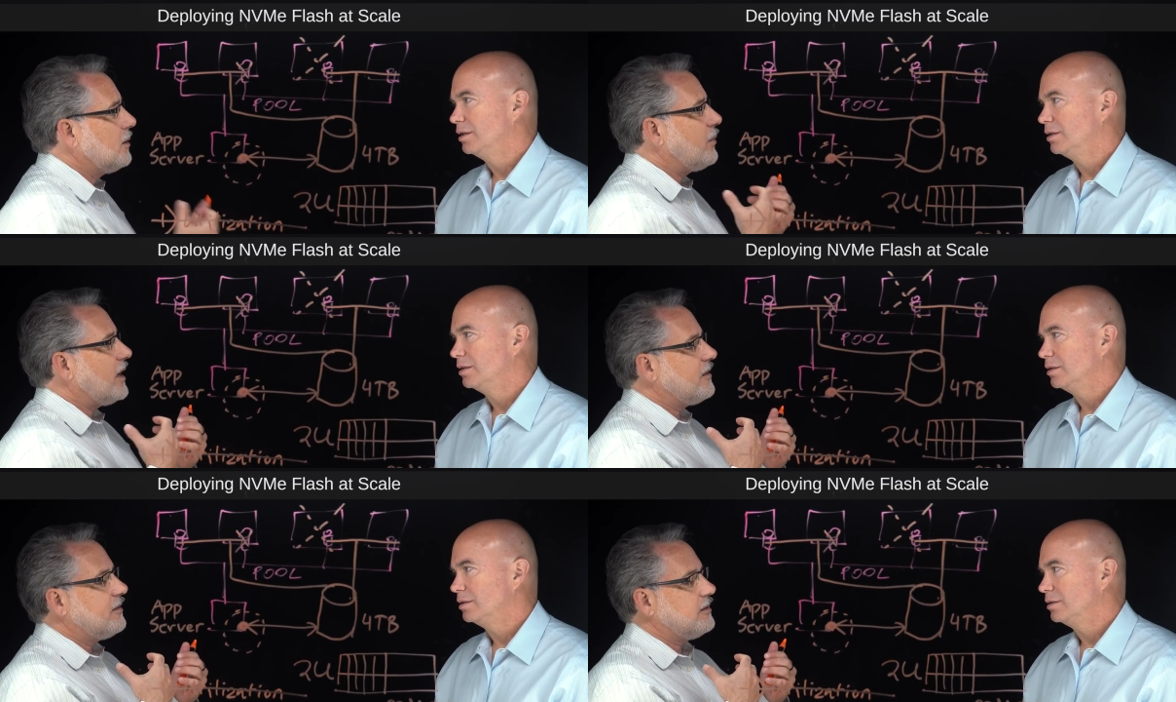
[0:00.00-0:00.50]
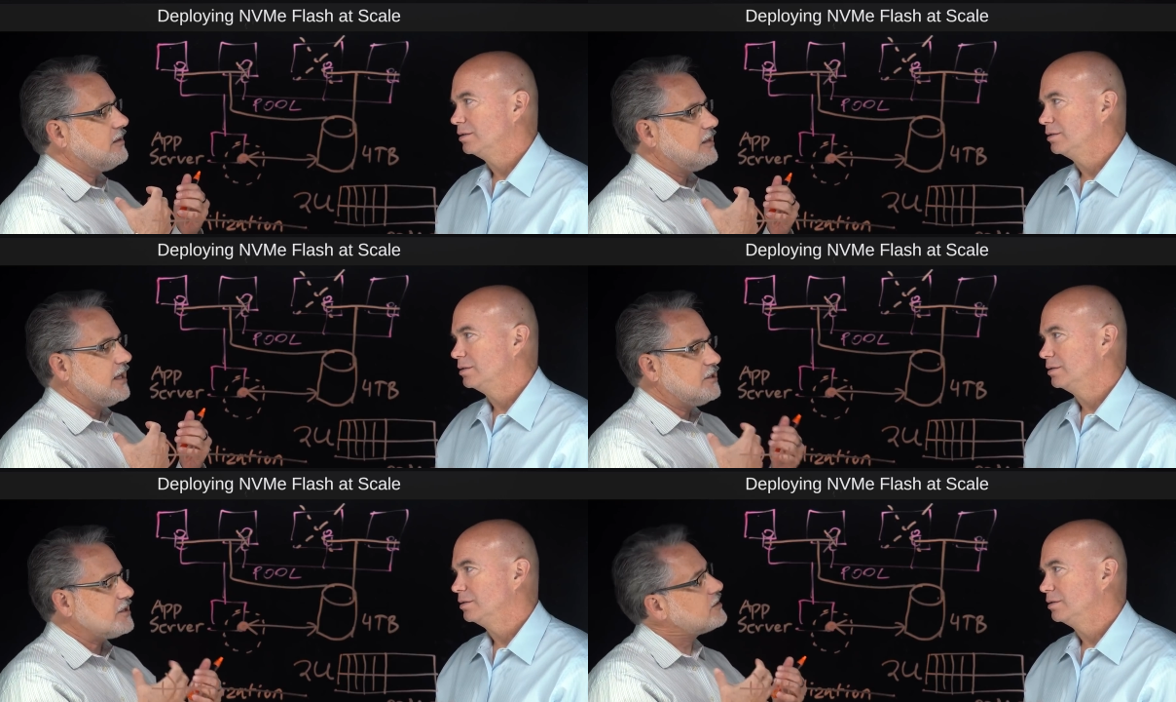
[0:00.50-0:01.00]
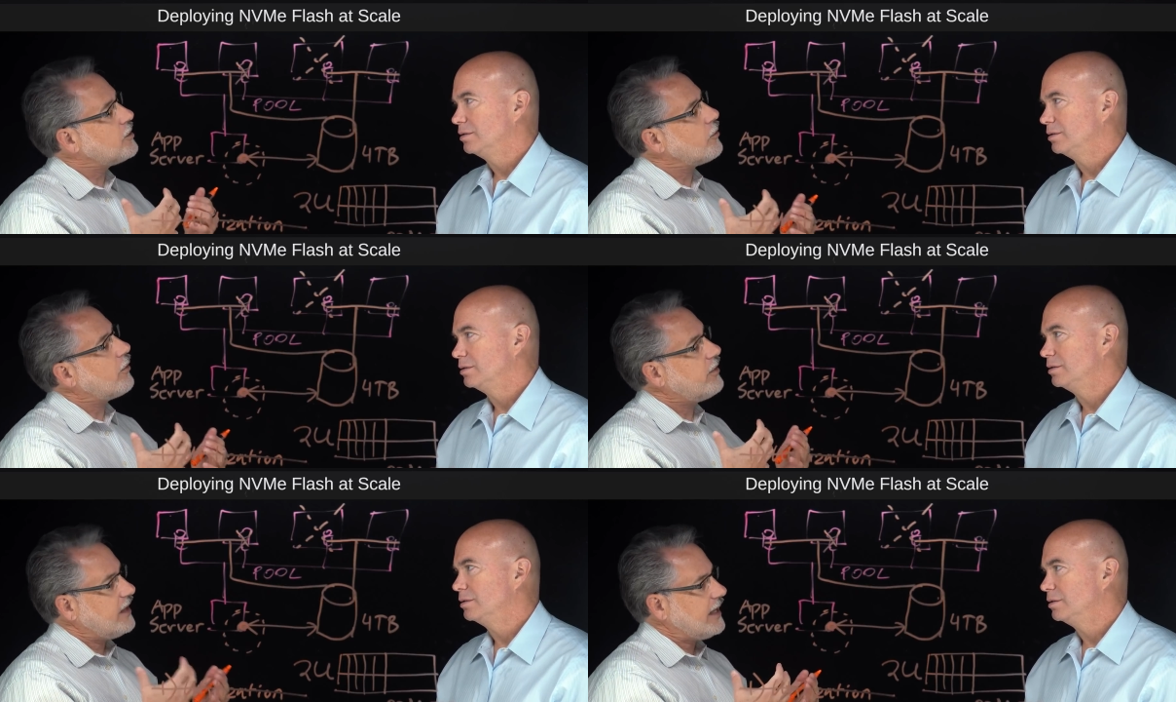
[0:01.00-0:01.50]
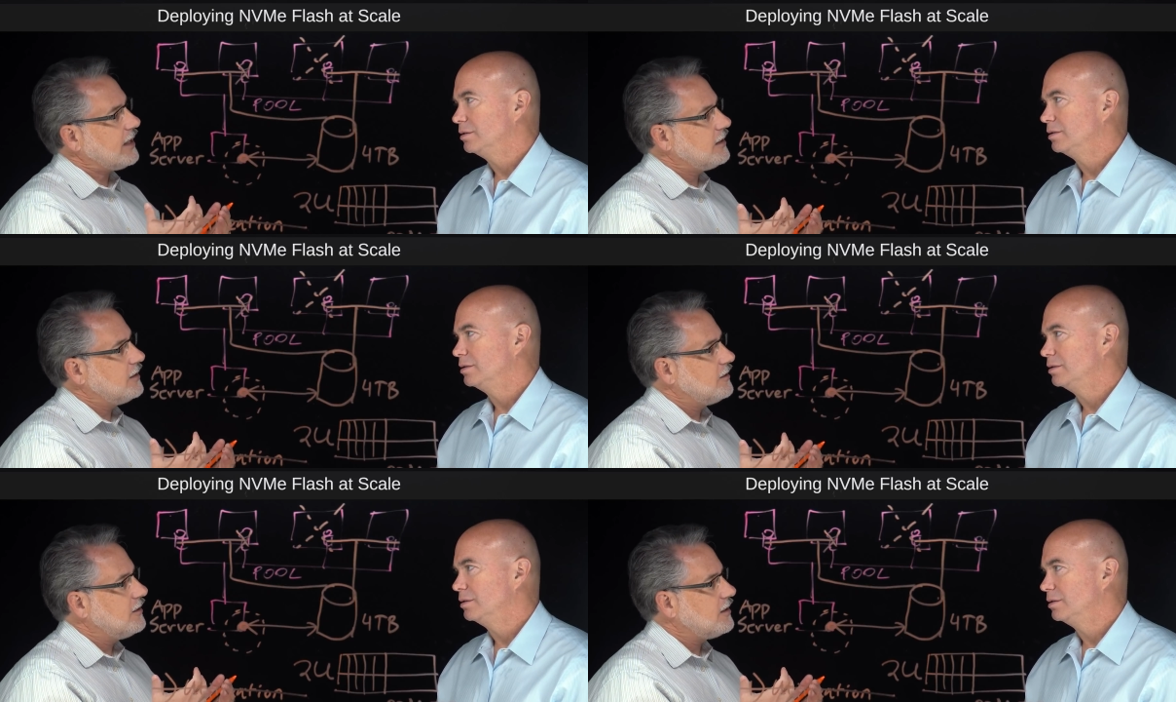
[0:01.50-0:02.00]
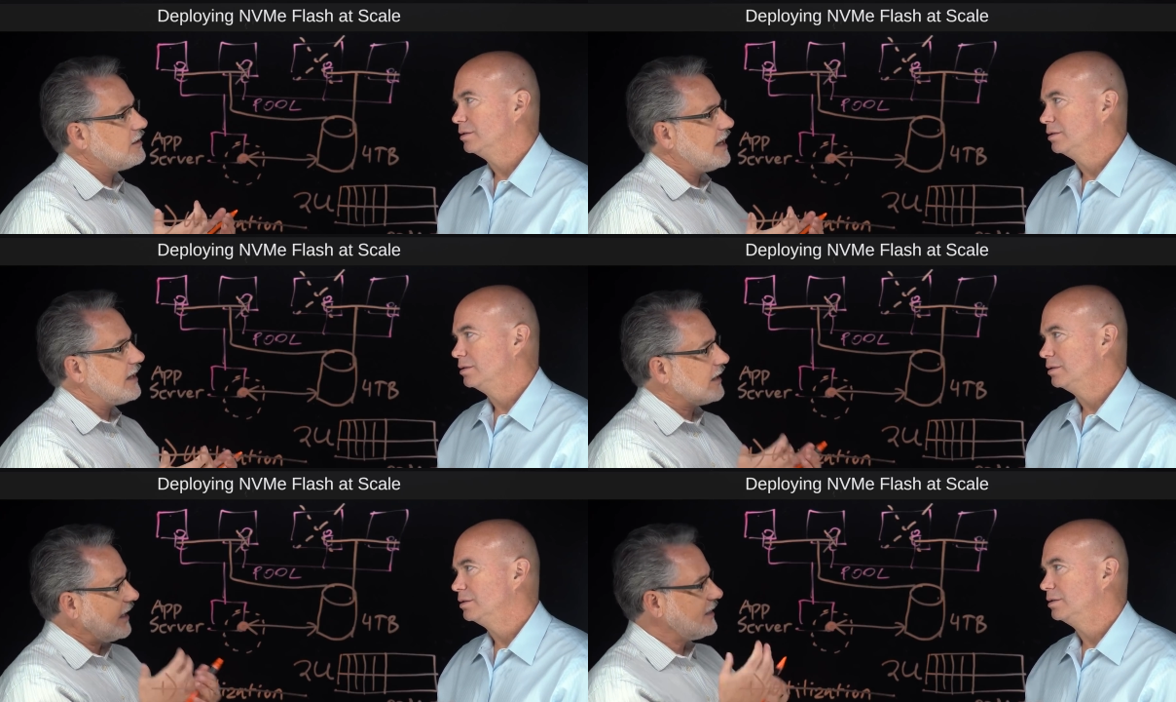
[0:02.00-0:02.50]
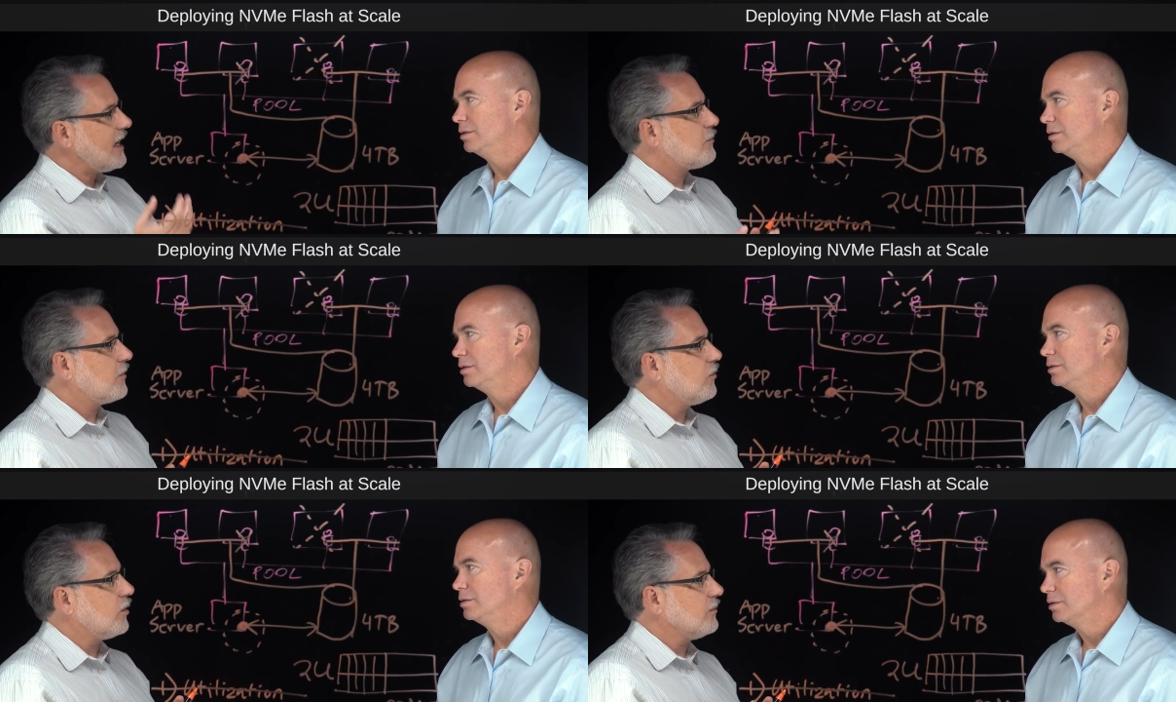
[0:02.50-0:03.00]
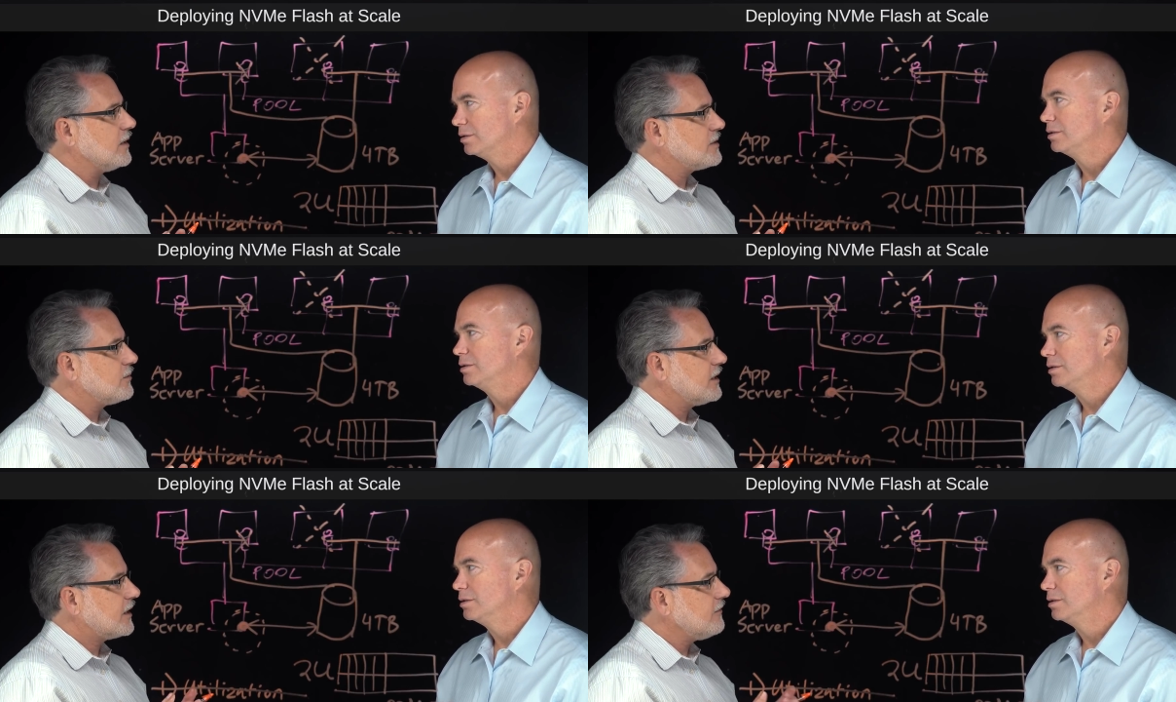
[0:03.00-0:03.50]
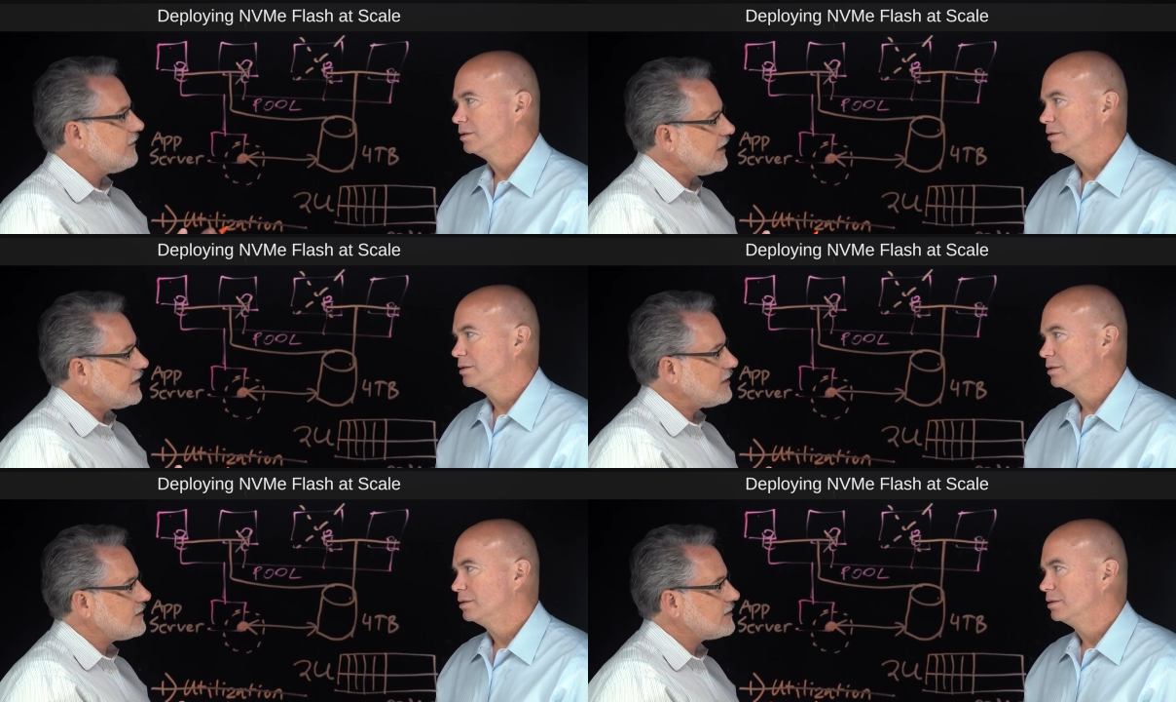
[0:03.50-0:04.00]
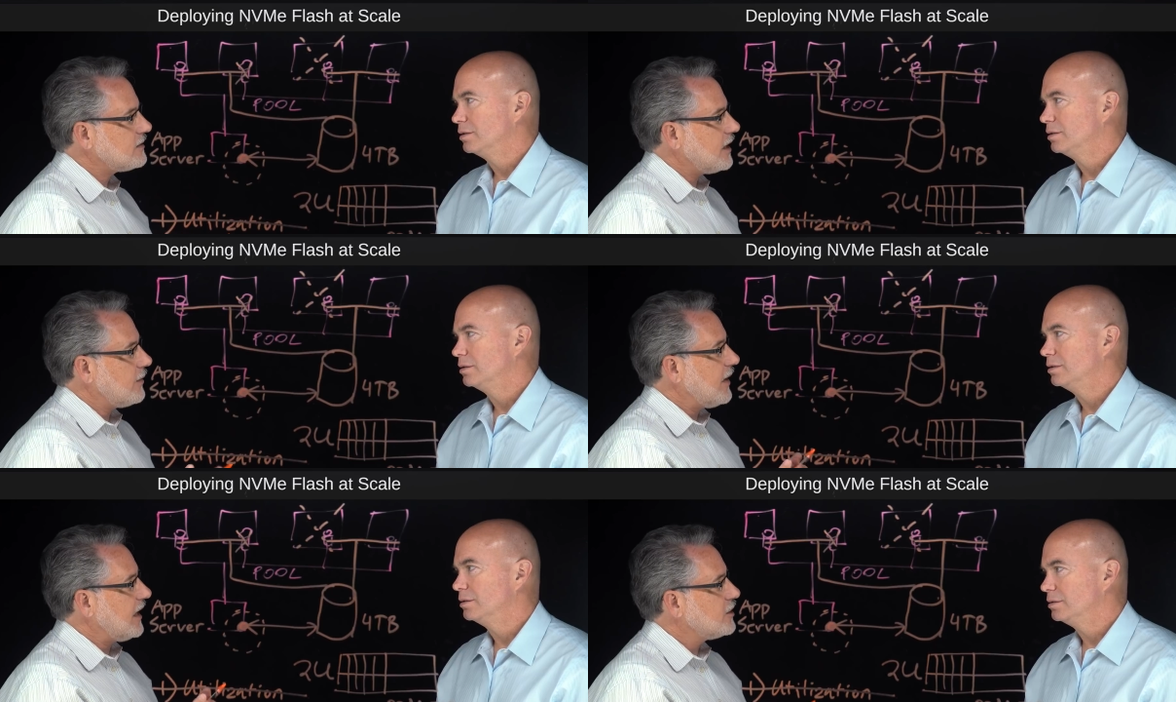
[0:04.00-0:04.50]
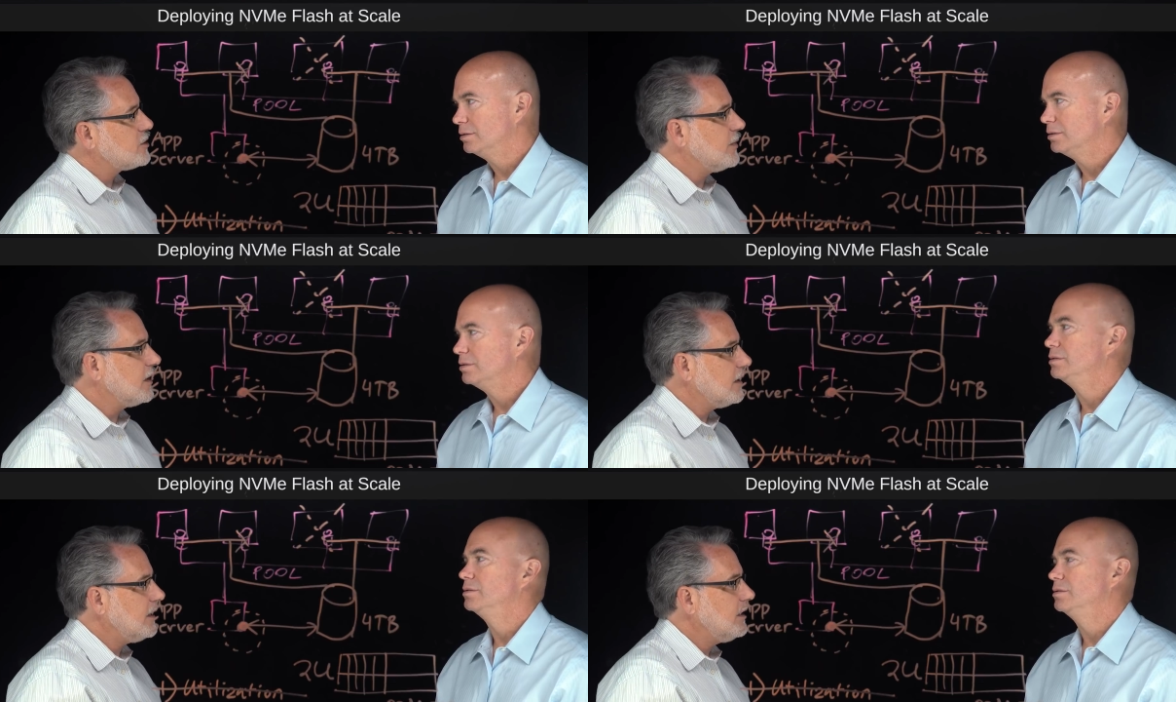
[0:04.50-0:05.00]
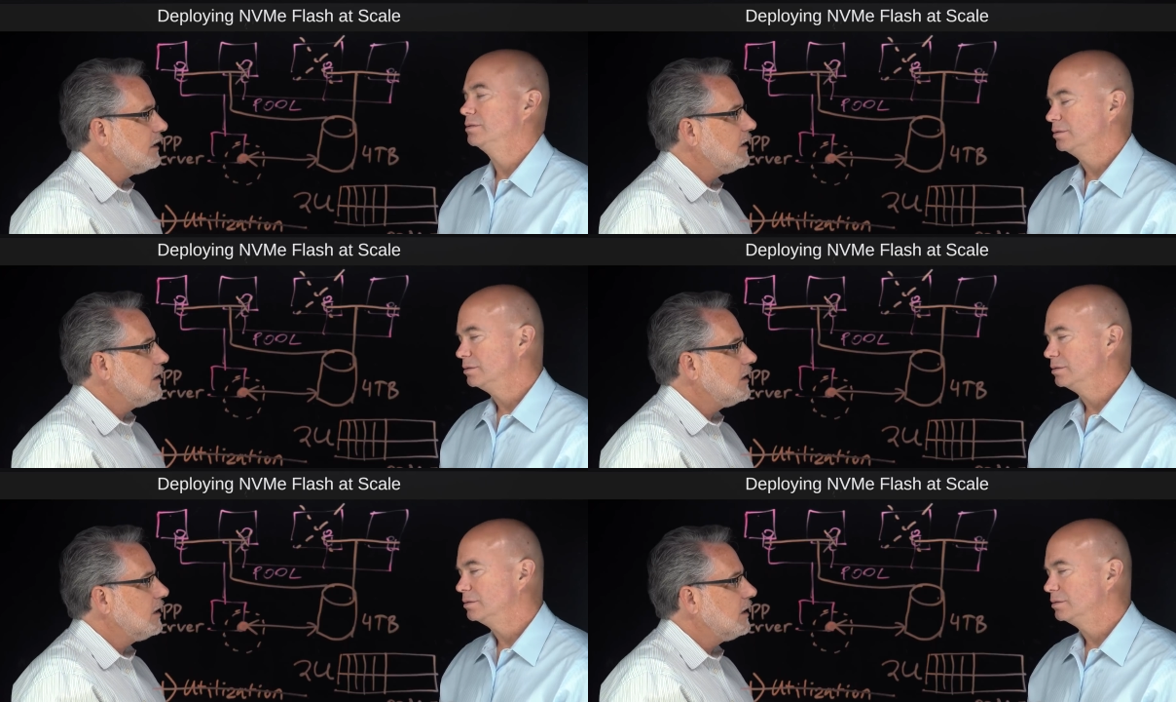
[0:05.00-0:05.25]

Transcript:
Speaker 1: but they just don't think that they can get that performance with the convenience and manageability